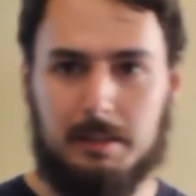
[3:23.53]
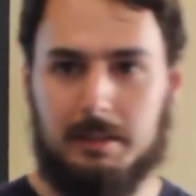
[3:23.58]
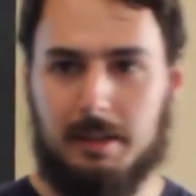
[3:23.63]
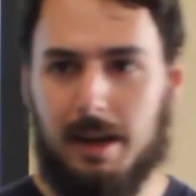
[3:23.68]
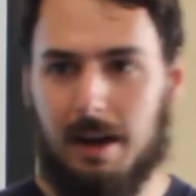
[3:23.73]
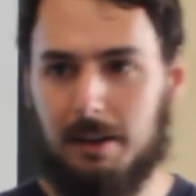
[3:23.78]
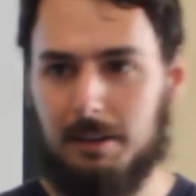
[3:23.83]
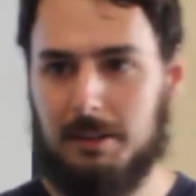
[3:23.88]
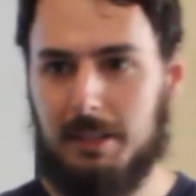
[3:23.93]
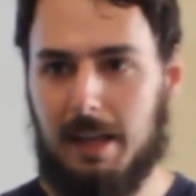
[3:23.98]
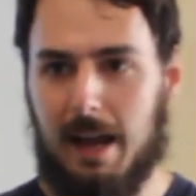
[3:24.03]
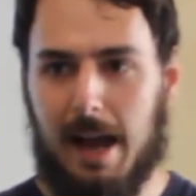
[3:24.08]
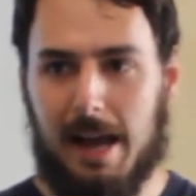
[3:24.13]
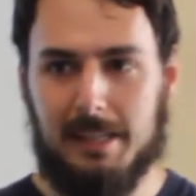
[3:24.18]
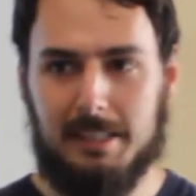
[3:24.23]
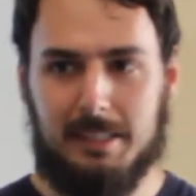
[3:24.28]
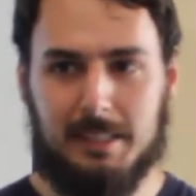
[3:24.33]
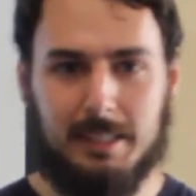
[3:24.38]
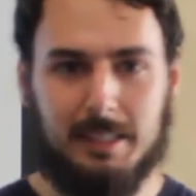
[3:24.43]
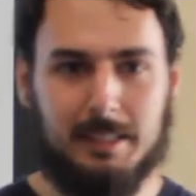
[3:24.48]
Now, the
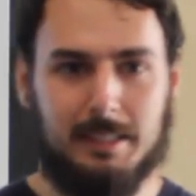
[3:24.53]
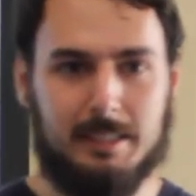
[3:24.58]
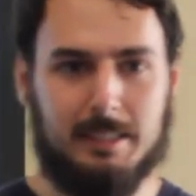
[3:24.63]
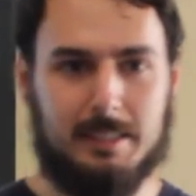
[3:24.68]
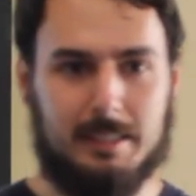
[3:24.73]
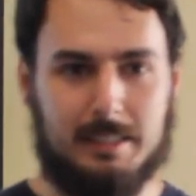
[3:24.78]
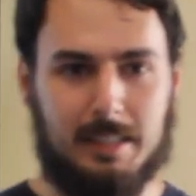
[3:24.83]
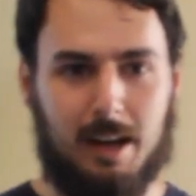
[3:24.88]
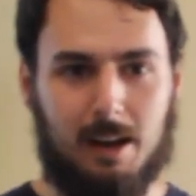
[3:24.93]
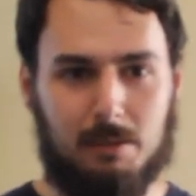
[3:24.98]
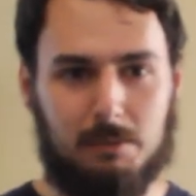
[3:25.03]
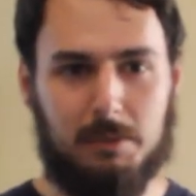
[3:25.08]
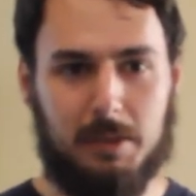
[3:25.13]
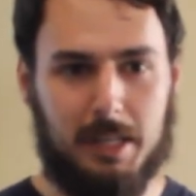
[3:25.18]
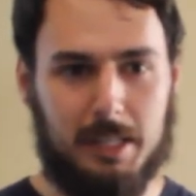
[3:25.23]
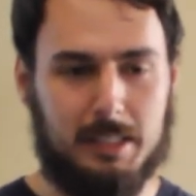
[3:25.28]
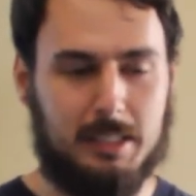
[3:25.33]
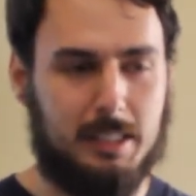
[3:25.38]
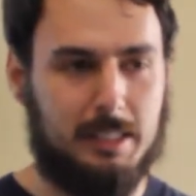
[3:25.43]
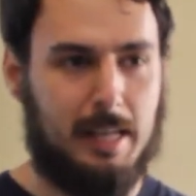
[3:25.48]
idea itself
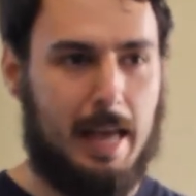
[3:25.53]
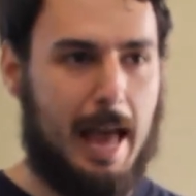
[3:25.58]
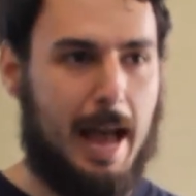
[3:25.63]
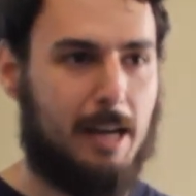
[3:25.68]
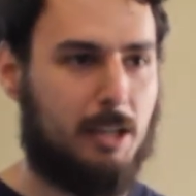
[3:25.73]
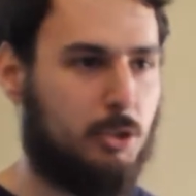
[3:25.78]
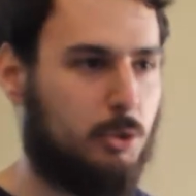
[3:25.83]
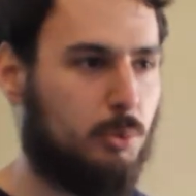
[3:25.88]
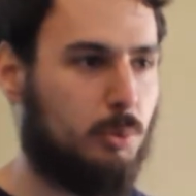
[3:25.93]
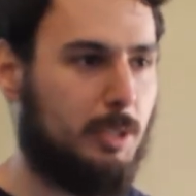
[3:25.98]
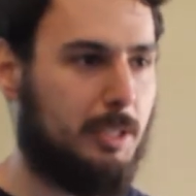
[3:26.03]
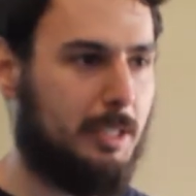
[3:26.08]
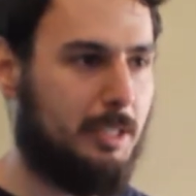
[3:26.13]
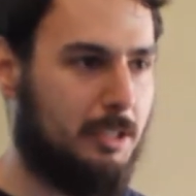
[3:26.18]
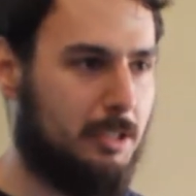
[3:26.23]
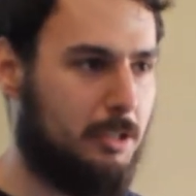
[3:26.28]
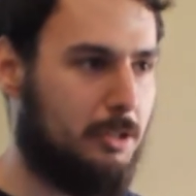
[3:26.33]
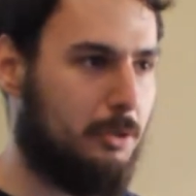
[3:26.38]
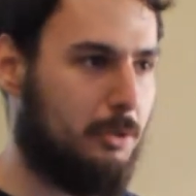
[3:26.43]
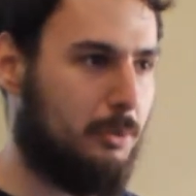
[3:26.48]
isn't actually
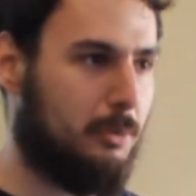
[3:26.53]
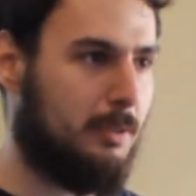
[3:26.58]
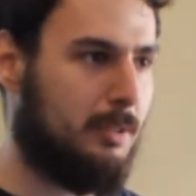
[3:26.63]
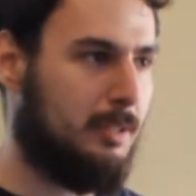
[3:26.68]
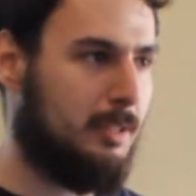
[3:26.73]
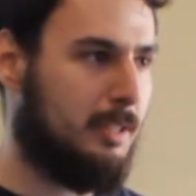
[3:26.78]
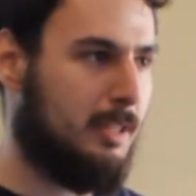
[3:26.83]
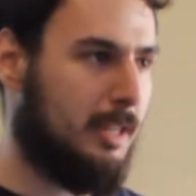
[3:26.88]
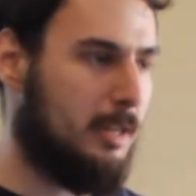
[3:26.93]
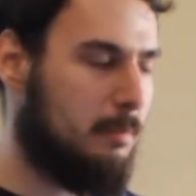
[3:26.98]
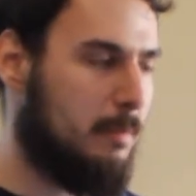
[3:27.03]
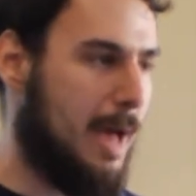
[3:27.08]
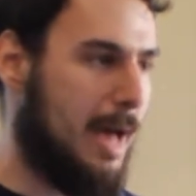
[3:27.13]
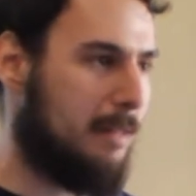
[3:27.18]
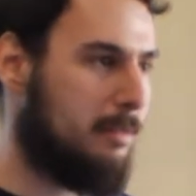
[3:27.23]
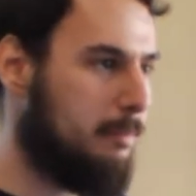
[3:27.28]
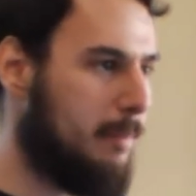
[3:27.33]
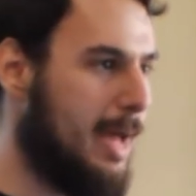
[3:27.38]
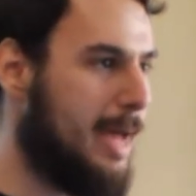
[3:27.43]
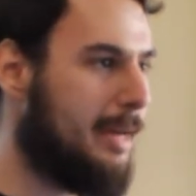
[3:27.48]
new. In
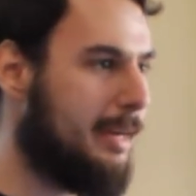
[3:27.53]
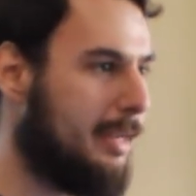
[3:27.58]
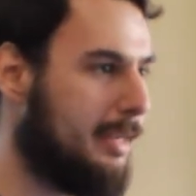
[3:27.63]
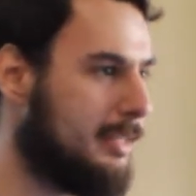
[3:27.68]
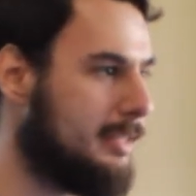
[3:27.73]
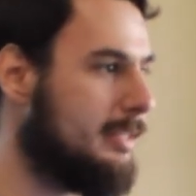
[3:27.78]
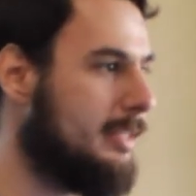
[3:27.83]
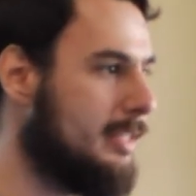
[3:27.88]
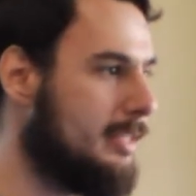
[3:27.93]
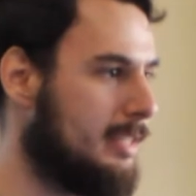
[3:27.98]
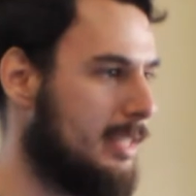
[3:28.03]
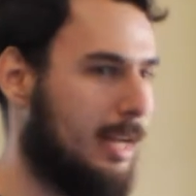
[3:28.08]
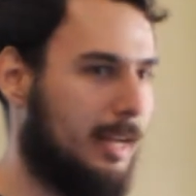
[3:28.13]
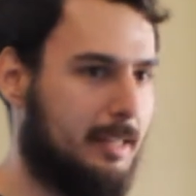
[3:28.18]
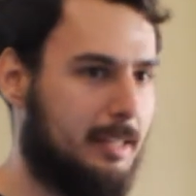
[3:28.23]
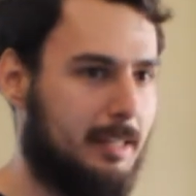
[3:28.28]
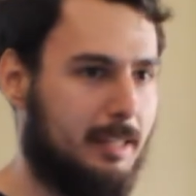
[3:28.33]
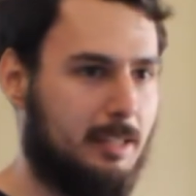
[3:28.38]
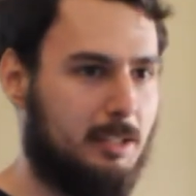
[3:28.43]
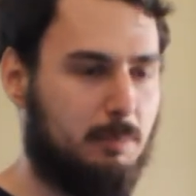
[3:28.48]
mathematics, this
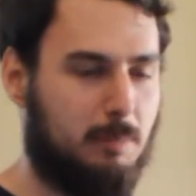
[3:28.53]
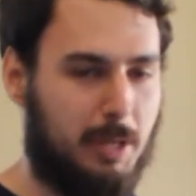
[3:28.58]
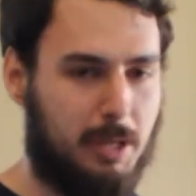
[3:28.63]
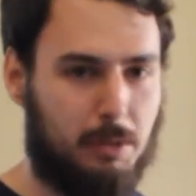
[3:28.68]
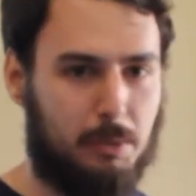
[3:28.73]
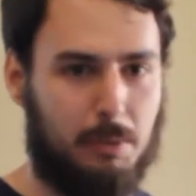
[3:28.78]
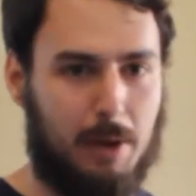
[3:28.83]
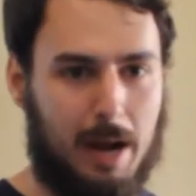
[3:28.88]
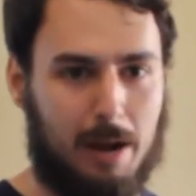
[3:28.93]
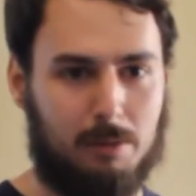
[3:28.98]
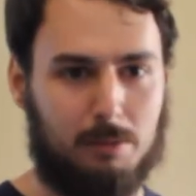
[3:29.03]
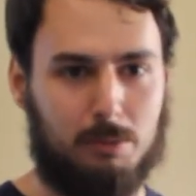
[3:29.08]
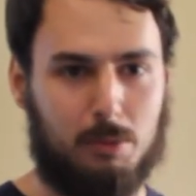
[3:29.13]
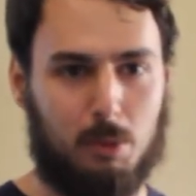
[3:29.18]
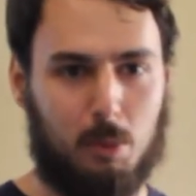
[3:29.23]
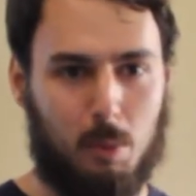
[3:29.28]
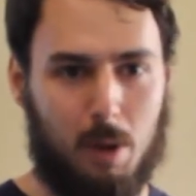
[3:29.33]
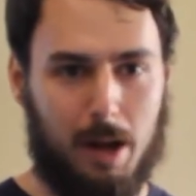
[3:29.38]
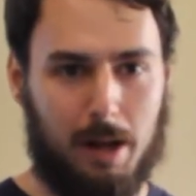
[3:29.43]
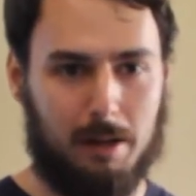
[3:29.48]
idea has been around
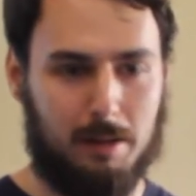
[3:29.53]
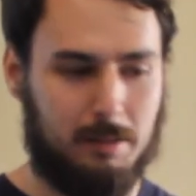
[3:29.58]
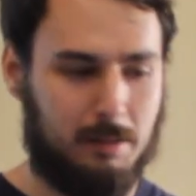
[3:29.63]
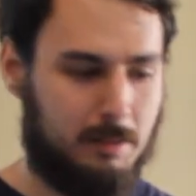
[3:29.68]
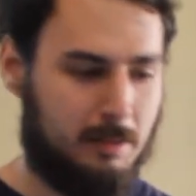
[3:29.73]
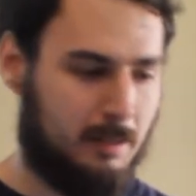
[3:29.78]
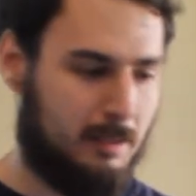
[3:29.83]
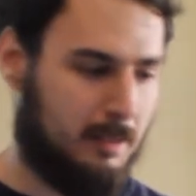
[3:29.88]
for a while.